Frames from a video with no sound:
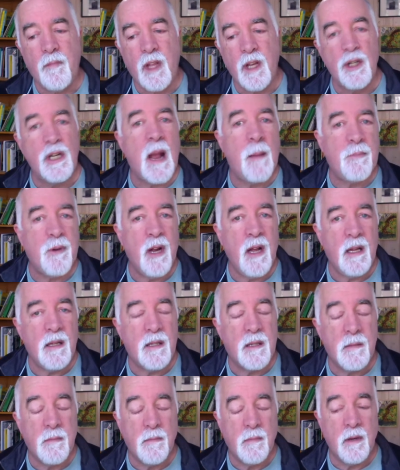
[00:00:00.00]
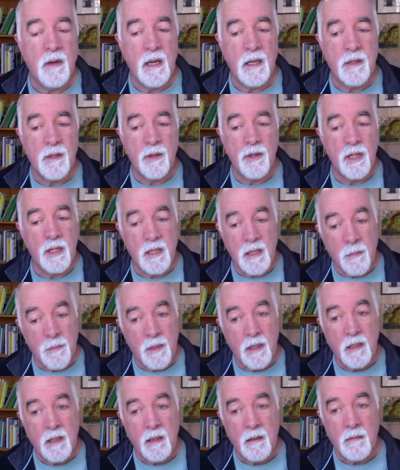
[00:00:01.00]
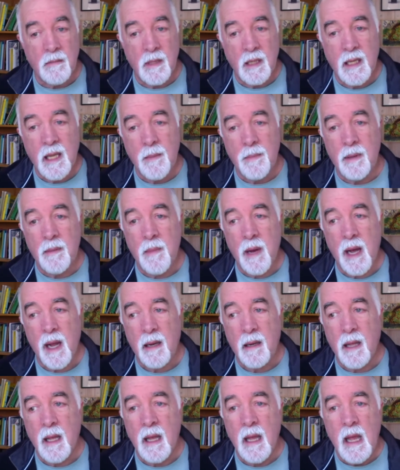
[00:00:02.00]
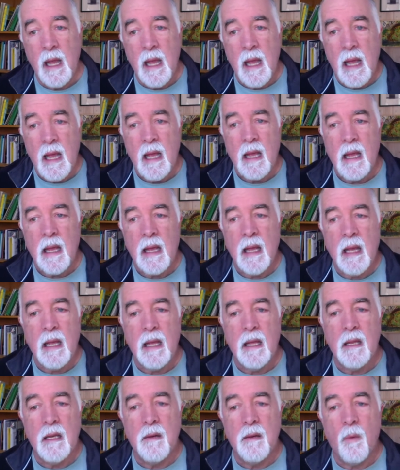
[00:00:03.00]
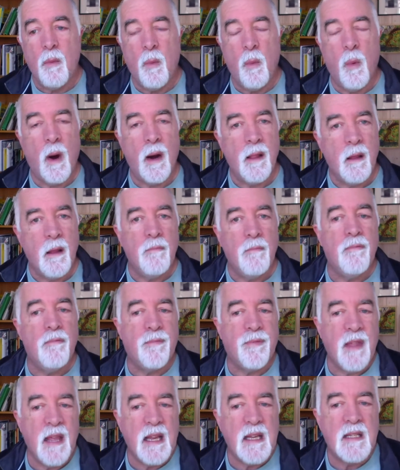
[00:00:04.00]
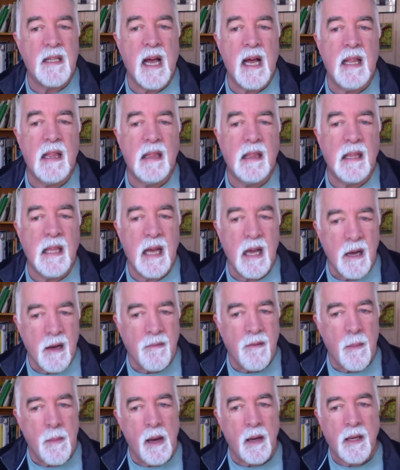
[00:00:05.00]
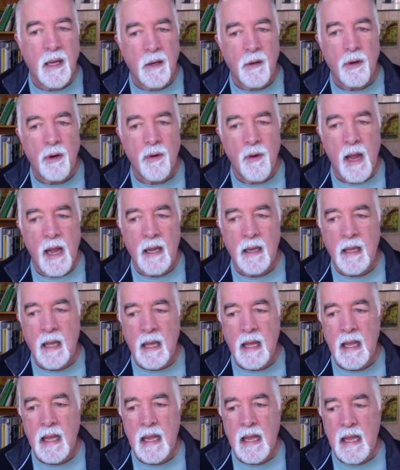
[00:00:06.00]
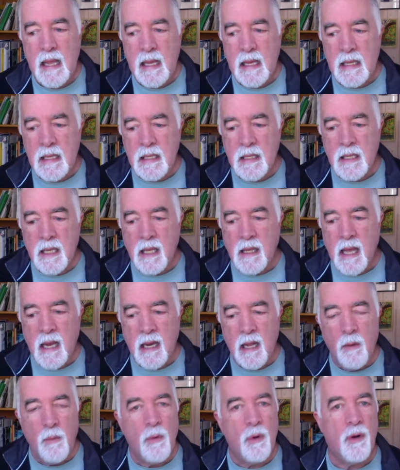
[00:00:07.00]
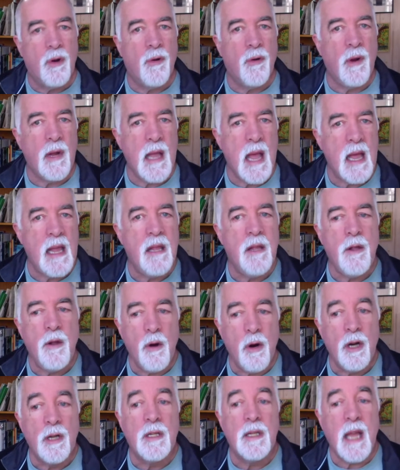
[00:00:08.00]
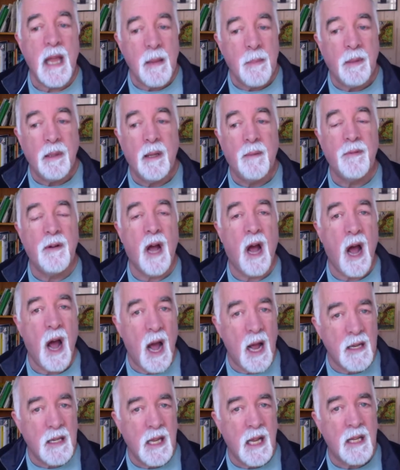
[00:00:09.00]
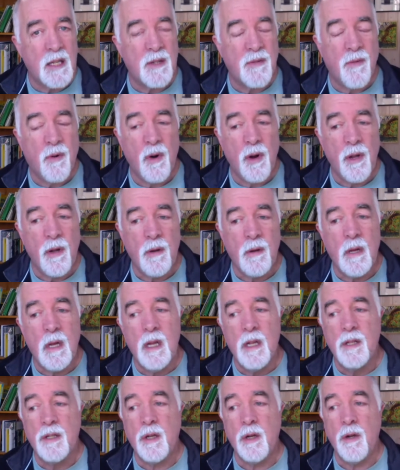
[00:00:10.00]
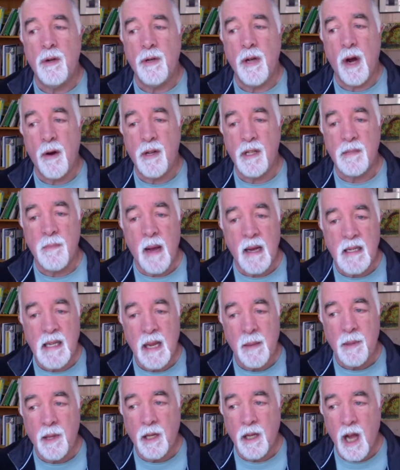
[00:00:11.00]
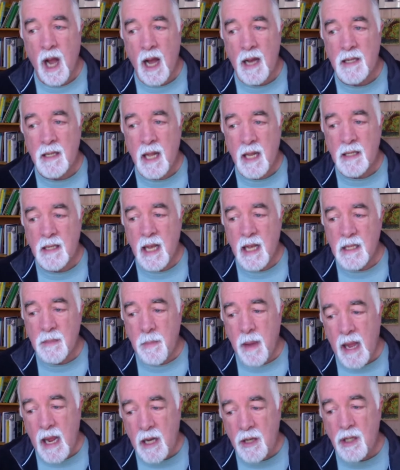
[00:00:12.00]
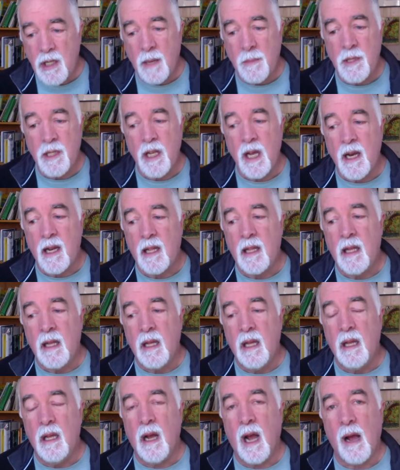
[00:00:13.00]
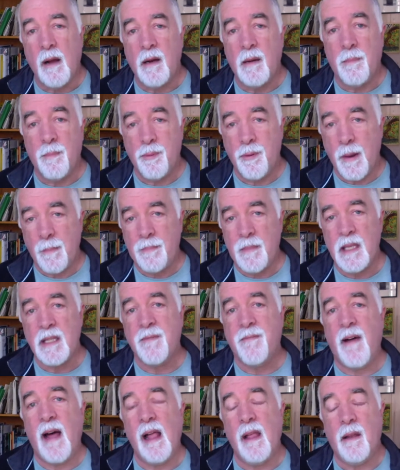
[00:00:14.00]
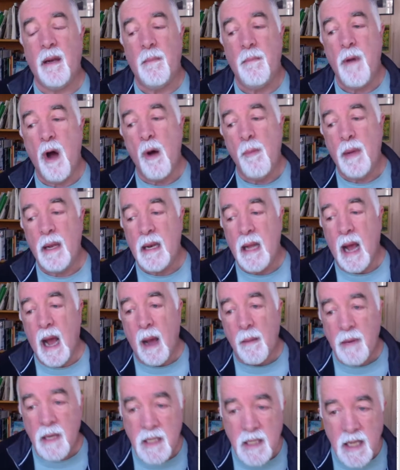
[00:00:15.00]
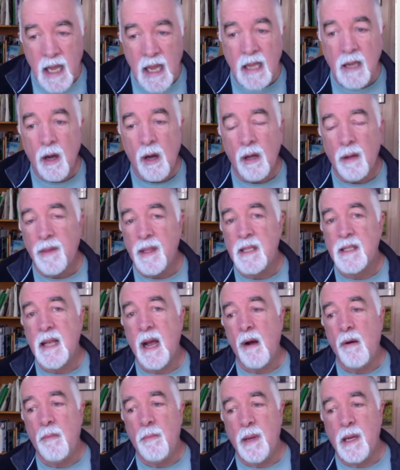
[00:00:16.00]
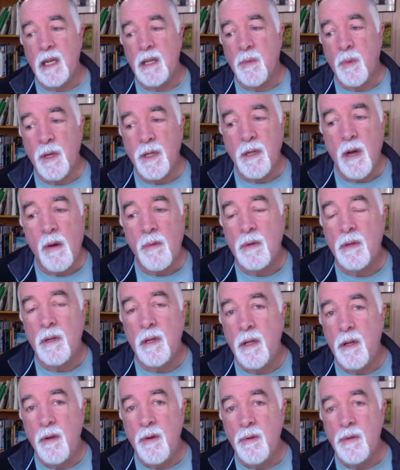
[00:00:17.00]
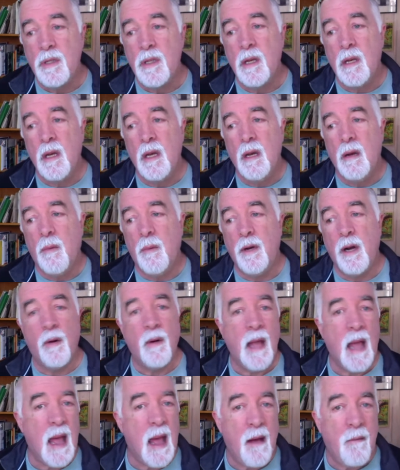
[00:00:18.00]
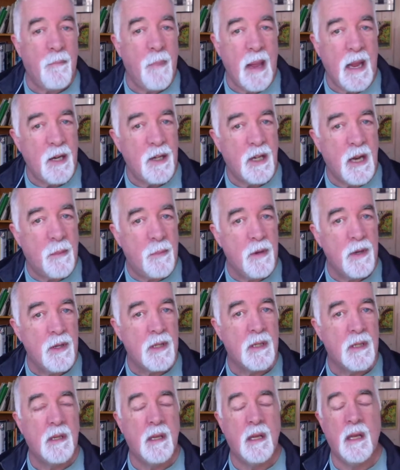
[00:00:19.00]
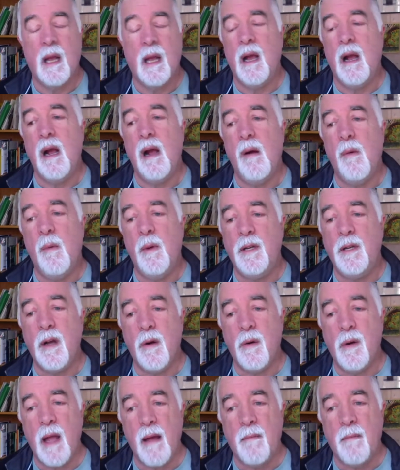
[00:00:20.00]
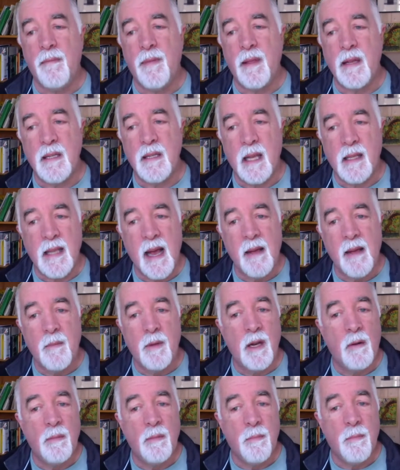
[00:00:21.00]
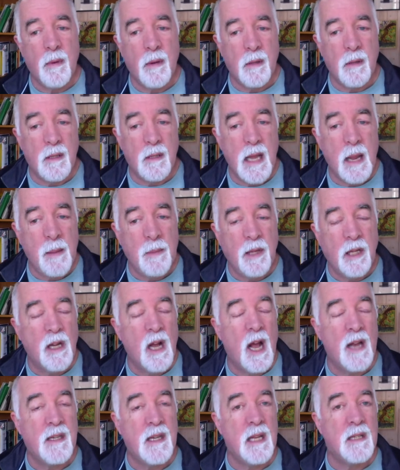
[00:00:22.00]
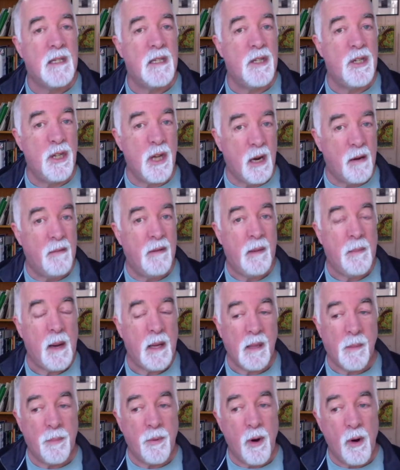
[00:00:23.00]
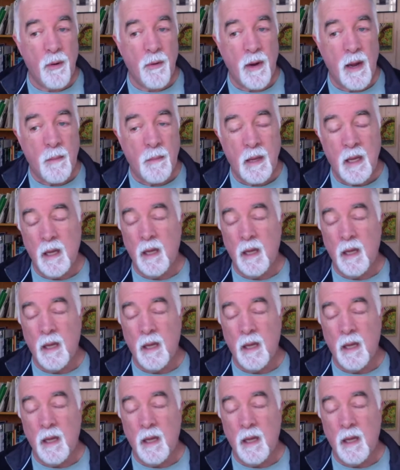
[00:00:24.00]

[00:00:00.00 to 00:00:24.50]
chapter heads, right? So just something to keep in mind. One of the things I love about Kindle Create is that it will create your table of contents for you. So you'll notice my table of contents has page numbers on it. I'm going to prep this file in a moment. I'm going to take all this out because we don't have page numbers. We don't have things like that. The table of contents is generated by the program,